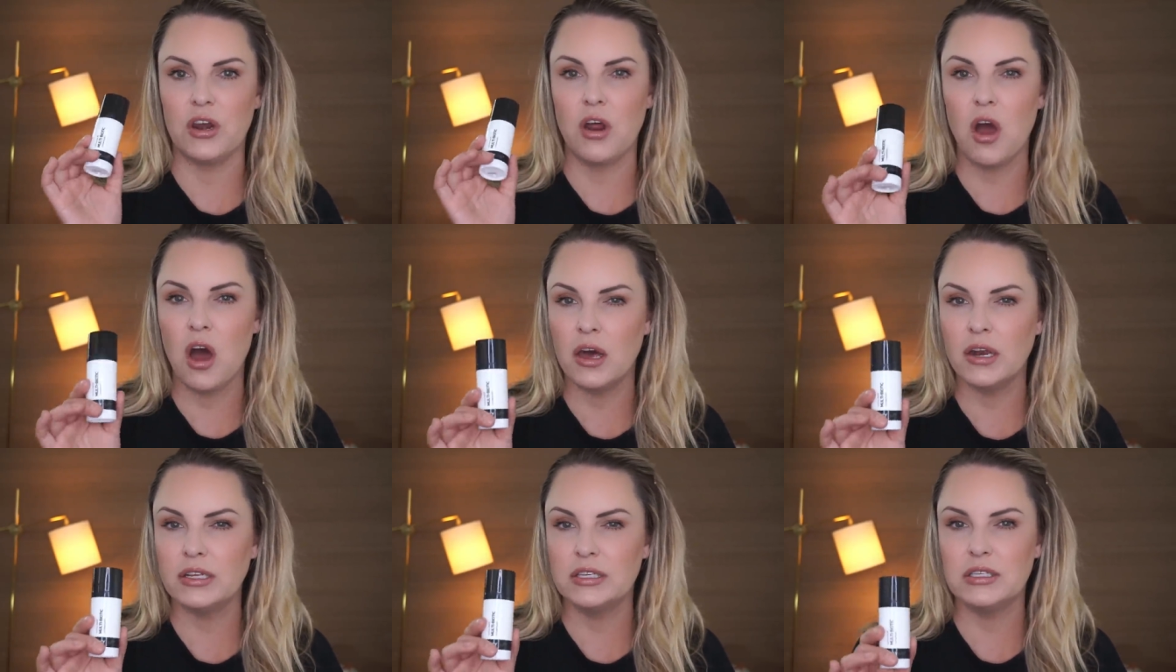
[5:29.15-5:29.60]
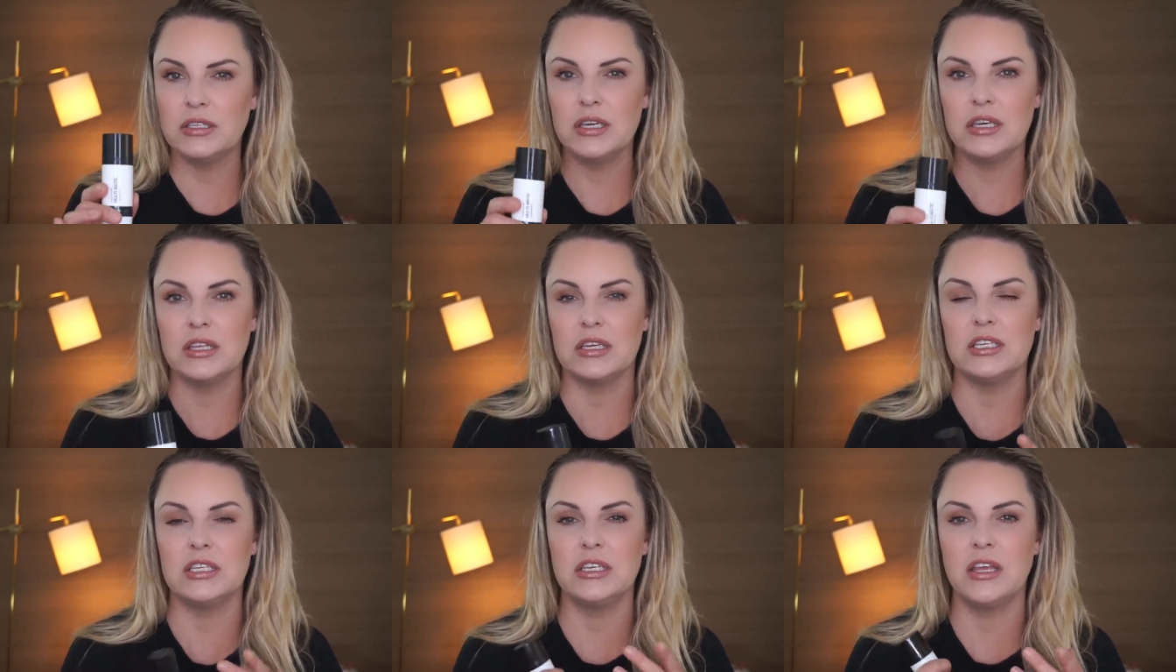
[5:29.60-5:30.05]
And
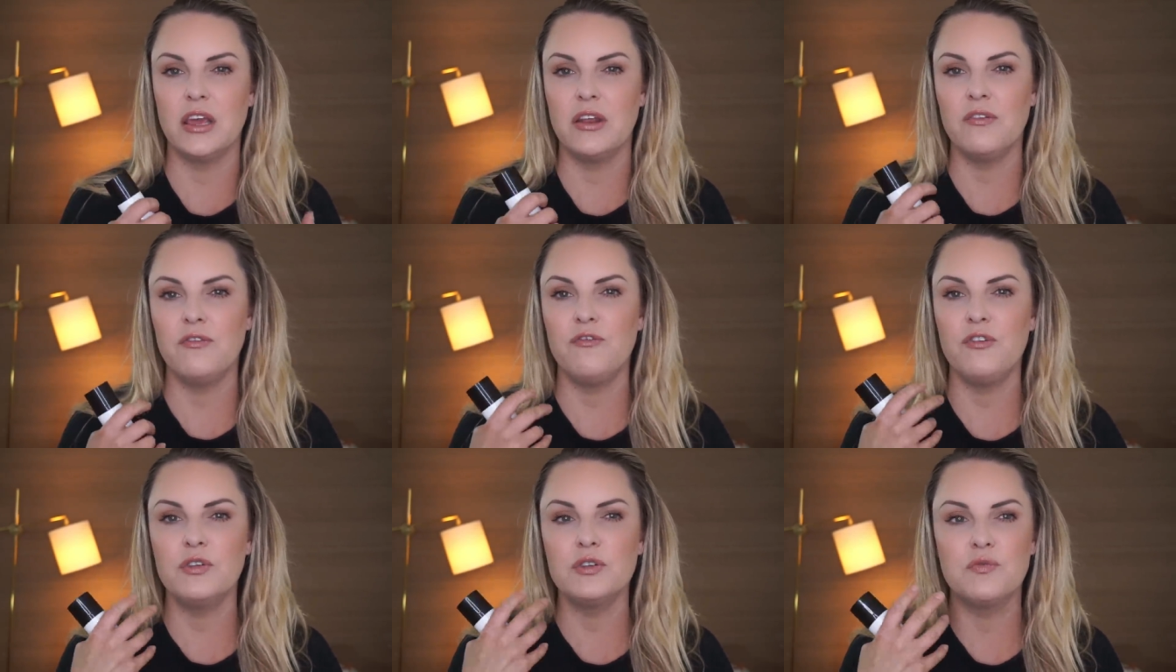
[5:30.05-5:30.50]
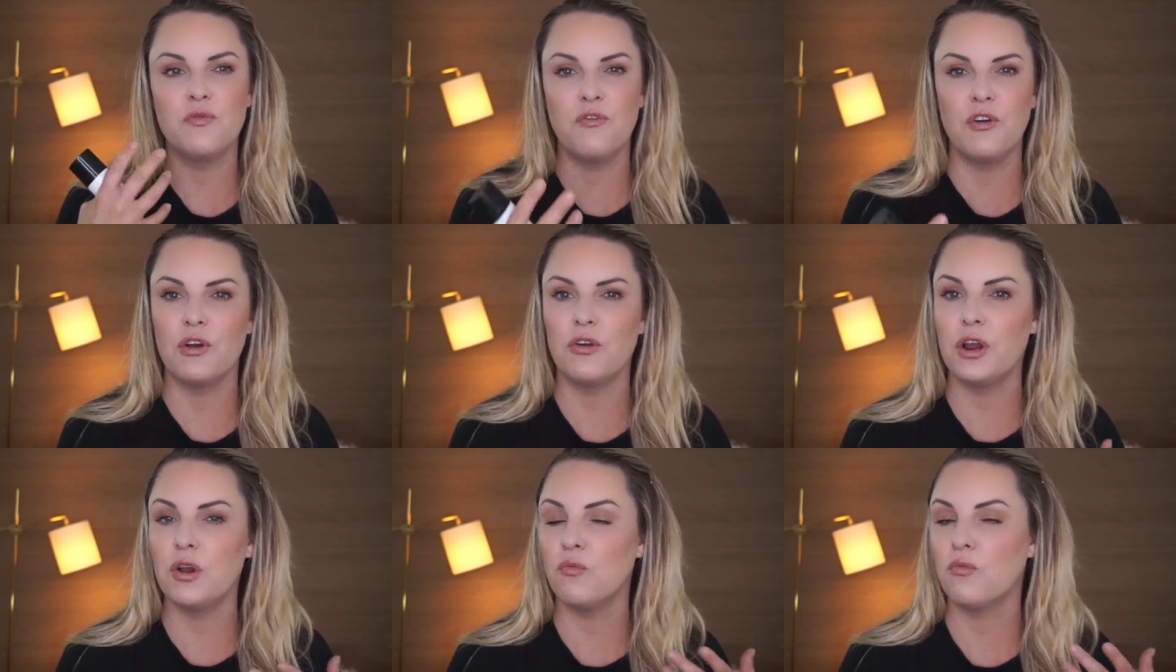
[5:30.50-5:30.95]
honestly, the skin feels
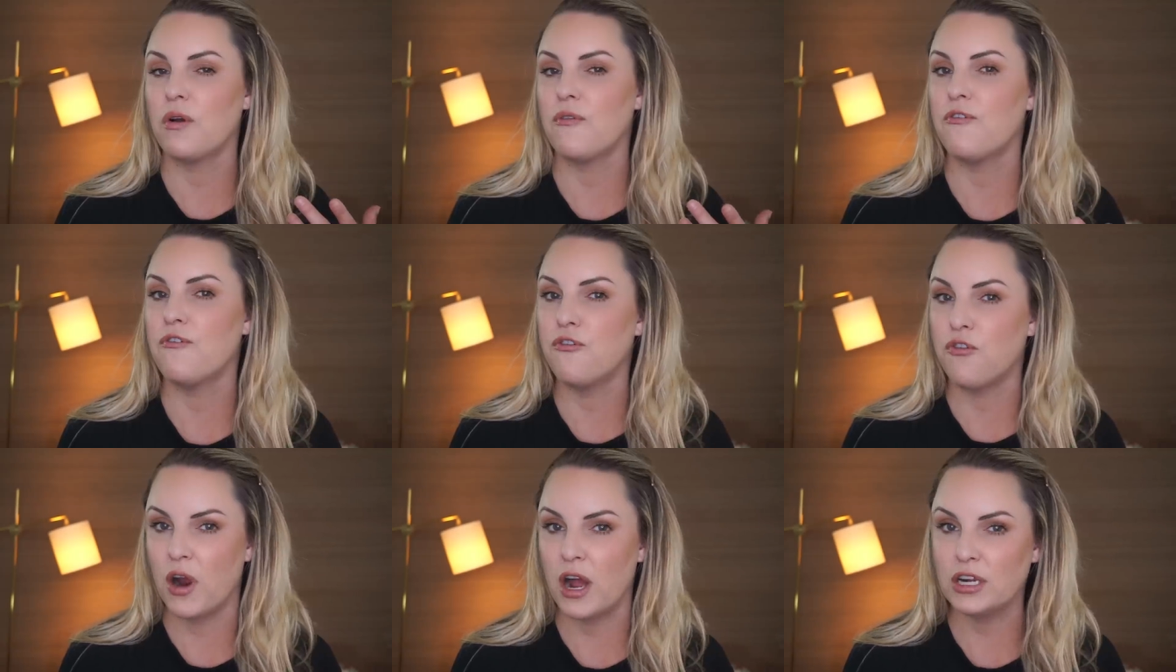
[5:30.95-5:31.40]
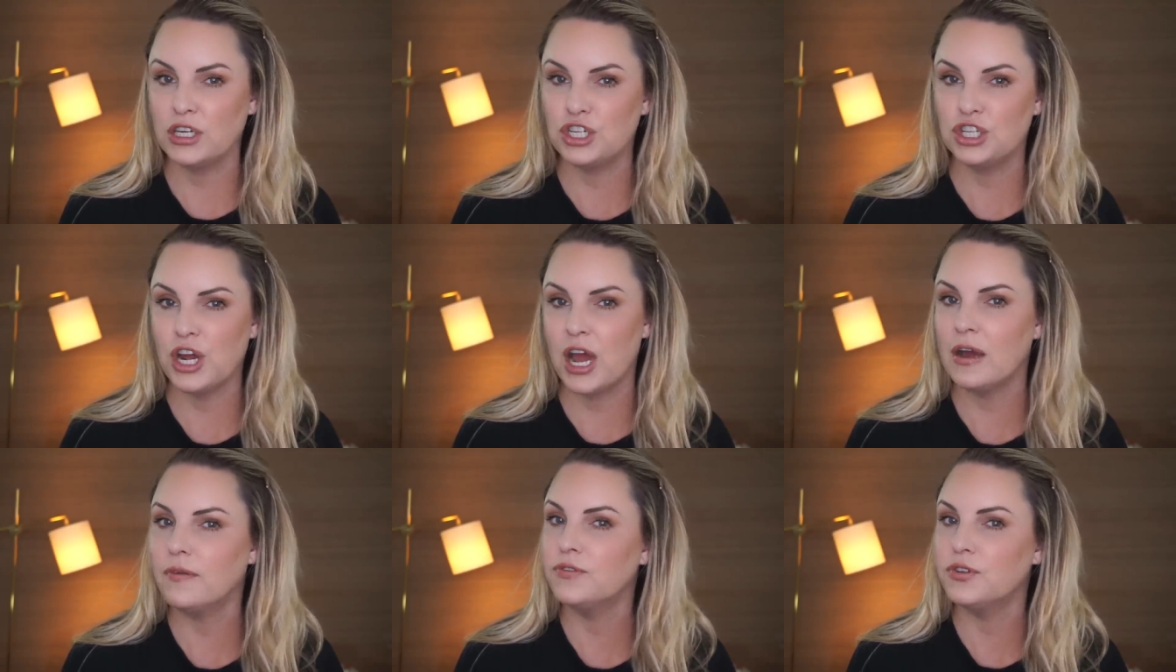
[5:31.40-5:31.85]
very
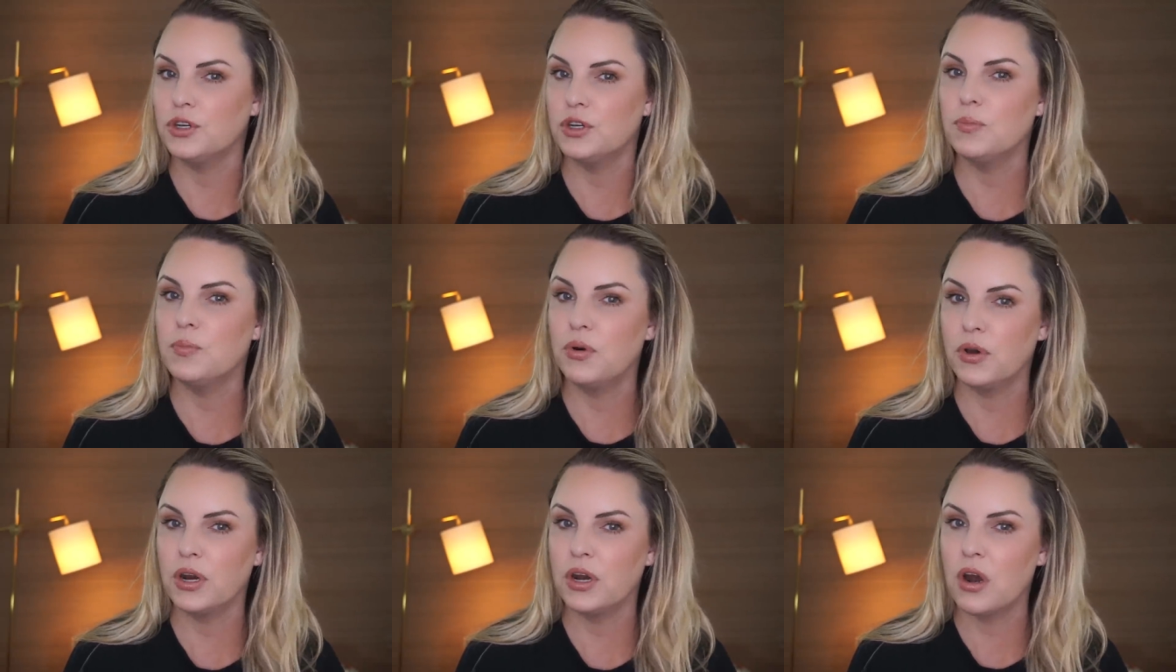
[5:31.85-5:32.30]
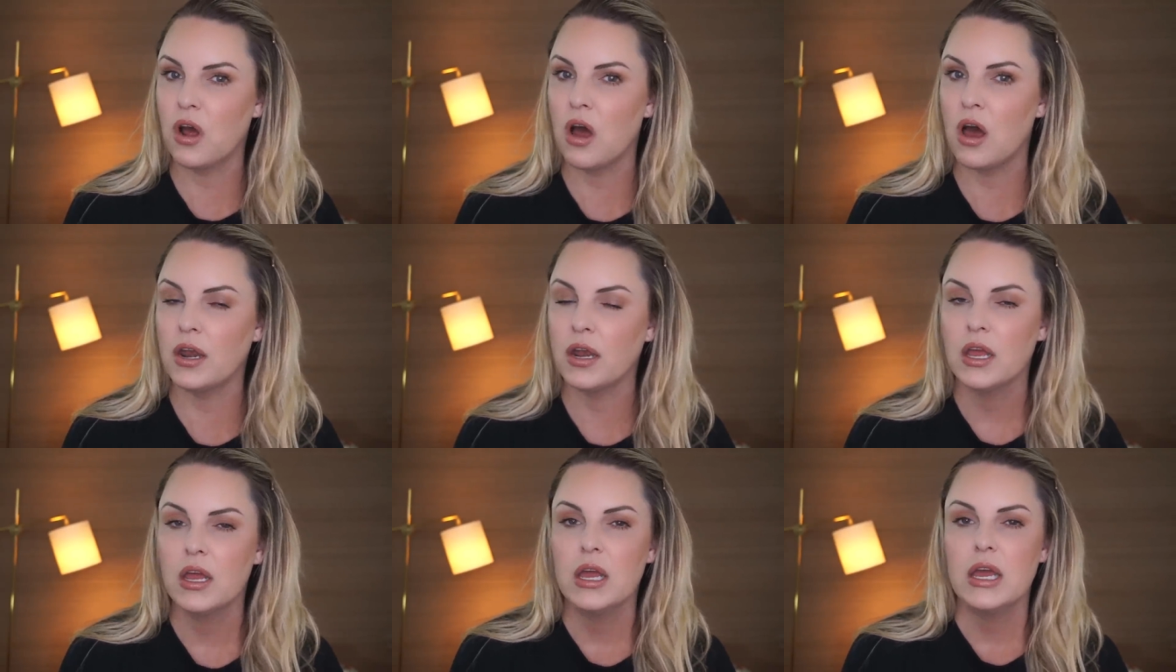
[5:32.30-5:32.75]
refreshed after you put it
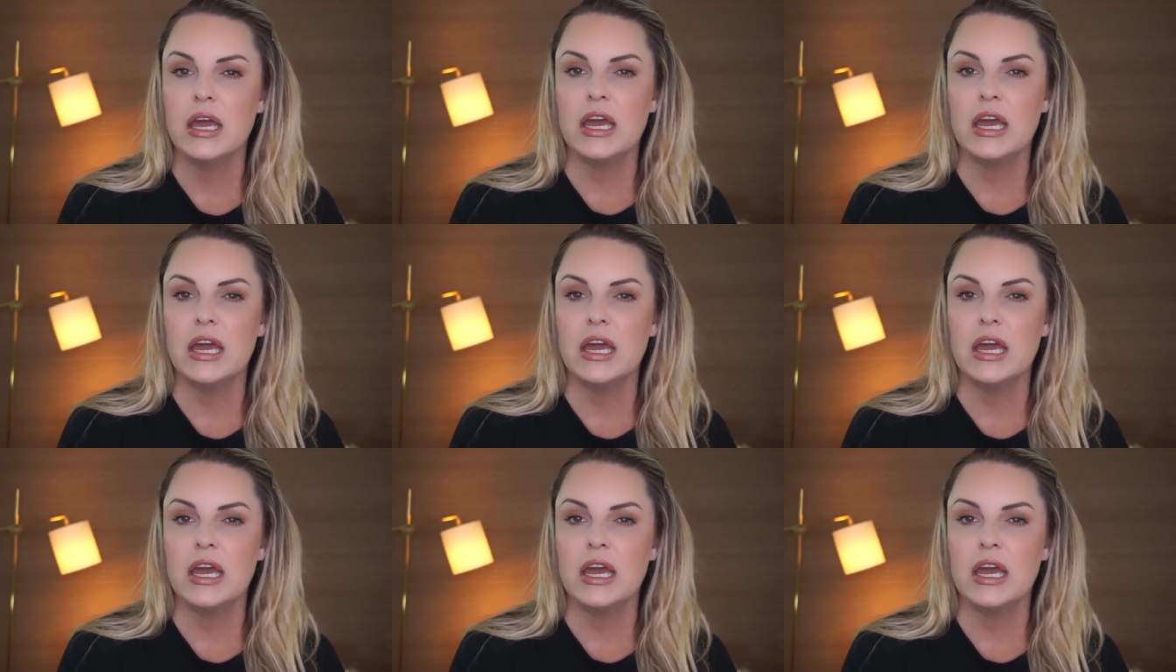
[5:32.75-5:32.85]
on.